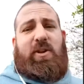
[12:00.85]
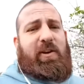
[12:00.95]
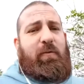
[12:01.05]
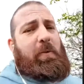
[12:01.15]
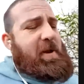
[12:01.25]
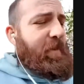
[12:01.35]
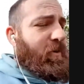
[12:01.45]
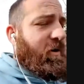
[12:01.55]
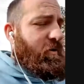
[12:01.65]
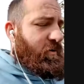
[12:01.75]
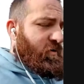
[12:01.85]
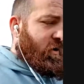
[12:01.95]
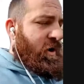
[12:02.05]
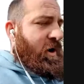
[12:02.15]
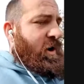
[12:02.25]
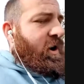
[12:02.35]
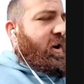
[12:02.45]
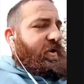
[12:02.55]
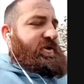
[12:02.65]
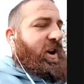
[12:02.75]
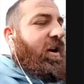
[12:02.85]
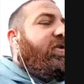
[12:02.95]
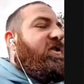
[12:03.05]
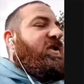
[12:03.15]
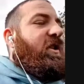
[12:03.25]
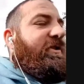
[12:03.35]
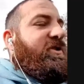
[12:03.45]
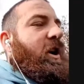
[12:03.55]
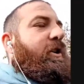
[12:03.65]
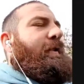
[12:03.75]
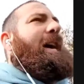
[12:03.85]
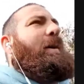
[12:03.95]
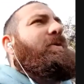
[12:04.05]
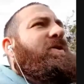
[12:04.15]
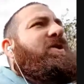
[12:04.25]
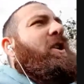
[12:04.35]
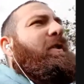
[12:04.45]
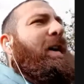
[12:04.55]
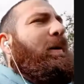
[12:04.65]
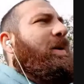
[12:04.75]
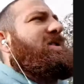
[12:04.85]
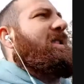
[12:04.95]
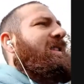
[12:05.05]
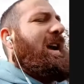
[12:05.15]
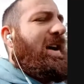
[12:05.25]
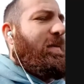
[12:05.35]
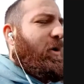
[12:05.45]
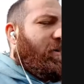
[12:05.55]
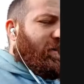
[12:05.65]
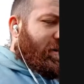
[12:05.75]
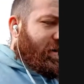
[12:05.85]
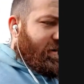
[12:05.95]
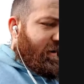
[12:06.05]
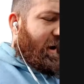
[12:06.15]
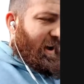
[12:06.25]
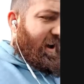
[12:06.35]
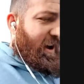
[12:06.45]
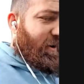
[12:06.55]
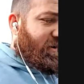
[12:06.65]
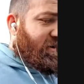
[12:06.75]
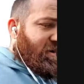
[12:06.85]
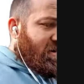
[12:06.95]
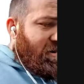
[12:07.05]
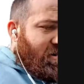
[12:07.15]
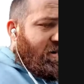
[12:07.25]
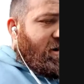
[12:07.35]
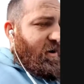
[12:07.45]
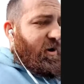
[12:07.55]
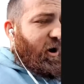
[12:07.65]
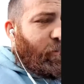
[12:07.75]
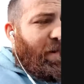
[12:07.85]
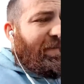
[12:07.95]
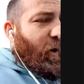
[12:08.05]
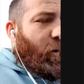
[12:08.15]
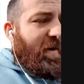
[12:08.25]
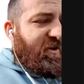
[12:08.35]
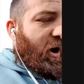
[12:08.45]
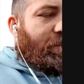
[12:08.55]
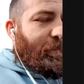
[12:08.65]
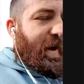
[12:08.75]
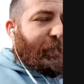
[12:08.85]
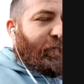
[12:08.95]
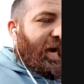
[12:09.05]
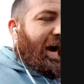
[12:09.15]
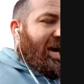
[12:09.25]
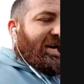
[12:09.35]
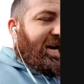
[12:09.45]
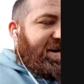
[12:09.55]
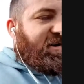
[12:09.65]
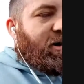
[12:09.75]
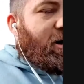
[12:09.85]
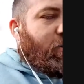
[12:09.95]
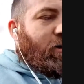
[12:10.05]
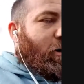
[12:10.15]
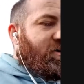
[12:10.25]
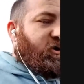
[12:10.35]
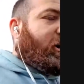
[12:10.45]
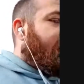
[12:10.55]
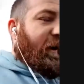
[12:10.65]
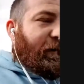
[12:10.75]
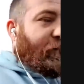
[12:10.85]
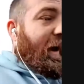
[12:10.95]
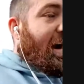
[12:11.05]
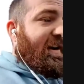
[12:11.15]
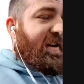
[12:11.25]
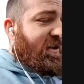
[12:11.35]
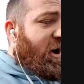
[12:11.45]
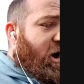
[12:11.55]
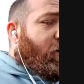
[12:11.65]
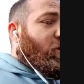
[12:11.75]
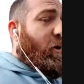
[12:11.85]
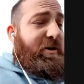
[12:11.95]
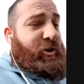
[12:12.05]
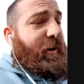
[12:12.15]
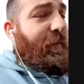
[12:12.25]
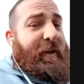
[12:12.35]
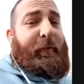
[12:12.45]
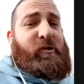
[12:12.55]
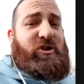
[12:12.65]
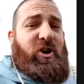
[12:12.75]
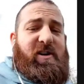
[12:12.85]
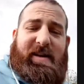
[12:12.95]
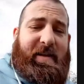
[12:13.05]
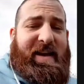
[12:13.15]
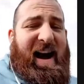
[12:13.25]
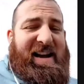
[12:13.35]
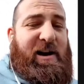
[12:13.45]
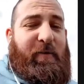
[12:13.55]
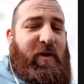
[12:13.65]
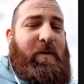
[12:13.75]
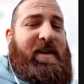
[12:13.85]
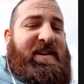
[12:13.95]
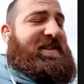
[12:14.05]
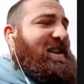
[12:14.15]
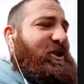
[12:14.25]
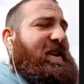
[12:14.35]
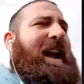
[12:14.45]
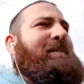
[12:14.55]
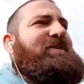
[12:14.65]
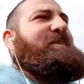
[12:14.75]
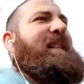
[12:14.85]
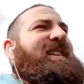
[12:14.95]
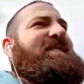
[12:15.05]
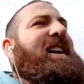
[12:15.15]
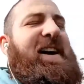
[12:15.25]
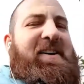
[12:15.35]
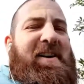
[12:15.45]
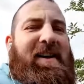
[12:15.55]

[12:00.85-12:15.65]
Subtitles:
looking for people. There's not enough hours in the day at the moment. And we've always got different ideas. We're always looking for different ideas. We're always looking for different shows. Like the idea of doing this literally came to me last night